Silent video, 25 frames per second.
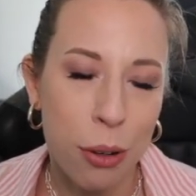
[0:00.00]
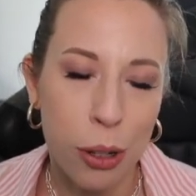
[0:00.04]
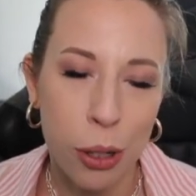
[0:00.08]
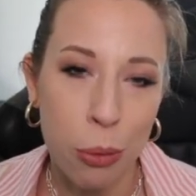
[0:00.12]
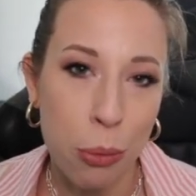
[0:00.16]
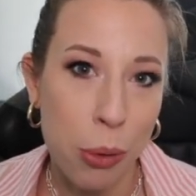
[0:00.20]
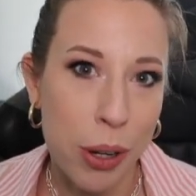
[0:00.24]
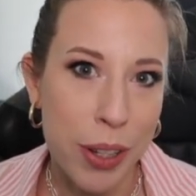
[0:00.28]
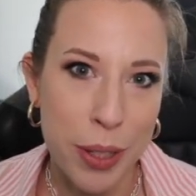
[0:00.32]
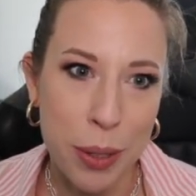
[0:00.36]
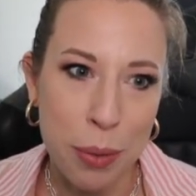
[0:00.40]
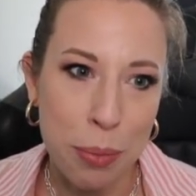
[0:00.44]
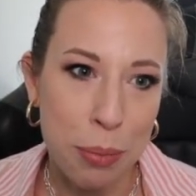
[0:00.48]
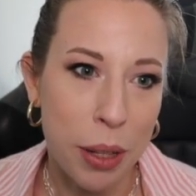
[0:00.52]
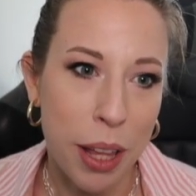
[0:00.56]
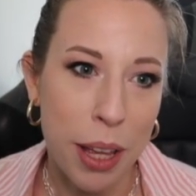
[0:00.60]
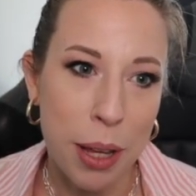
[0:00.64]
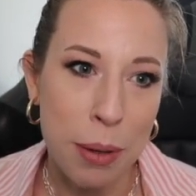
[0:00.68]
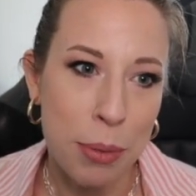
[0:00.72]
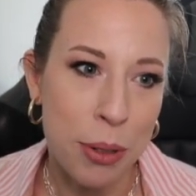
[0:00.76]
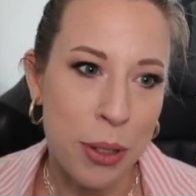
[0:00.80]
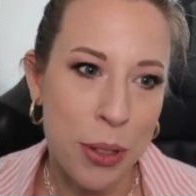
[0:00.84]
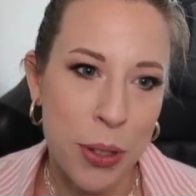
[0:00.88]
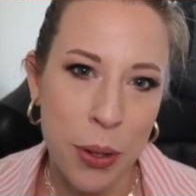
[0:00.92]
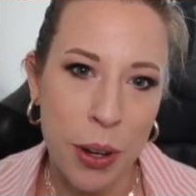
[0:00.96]
it wasn't
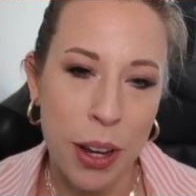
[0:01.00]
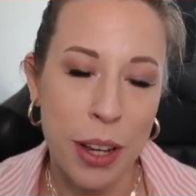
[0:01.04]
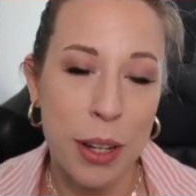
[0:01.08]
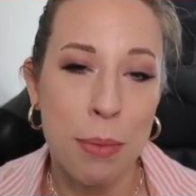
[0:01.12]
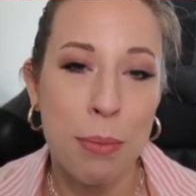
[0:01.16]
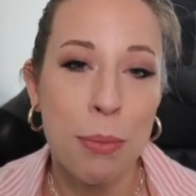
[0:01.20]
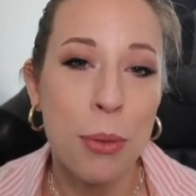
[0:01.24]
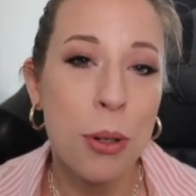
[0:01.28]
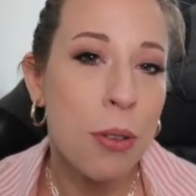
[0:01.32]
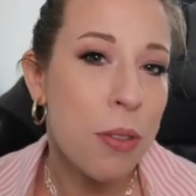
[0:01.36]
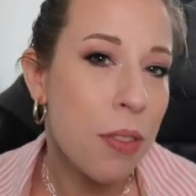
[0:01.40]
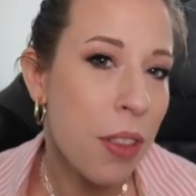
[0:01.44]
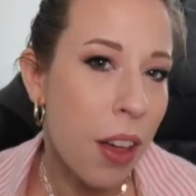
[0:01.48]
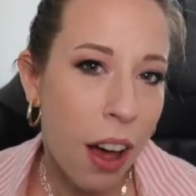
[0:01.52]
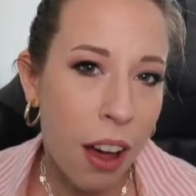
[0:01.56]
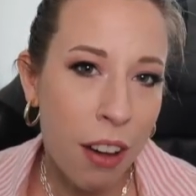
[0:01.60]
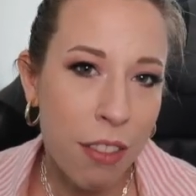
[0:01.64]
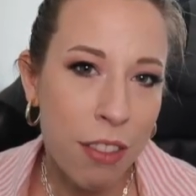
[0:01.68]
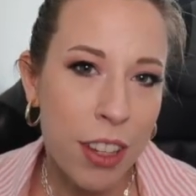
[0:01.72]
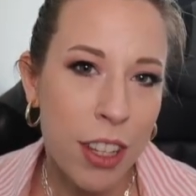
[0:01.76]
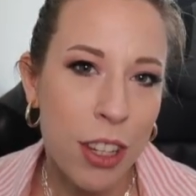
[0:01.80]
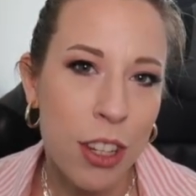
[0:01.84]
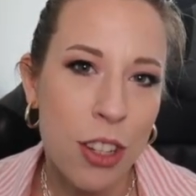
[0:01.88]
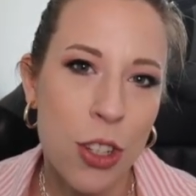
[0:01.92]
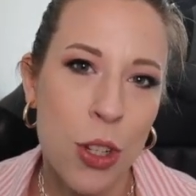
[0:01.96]
playable. So I had to move the
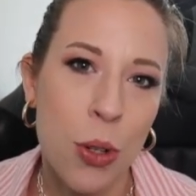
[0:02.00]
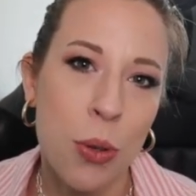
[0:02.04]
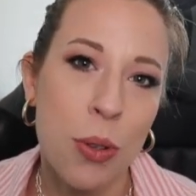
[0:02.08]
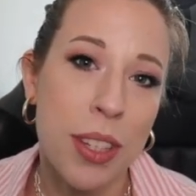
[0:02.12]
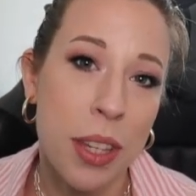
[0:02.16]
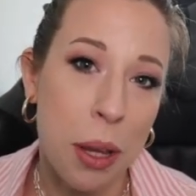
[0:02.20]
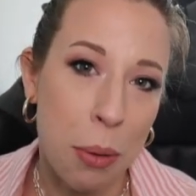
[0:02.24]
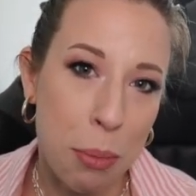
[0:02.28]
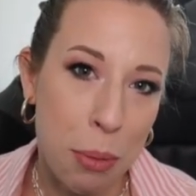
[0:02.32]
oven to a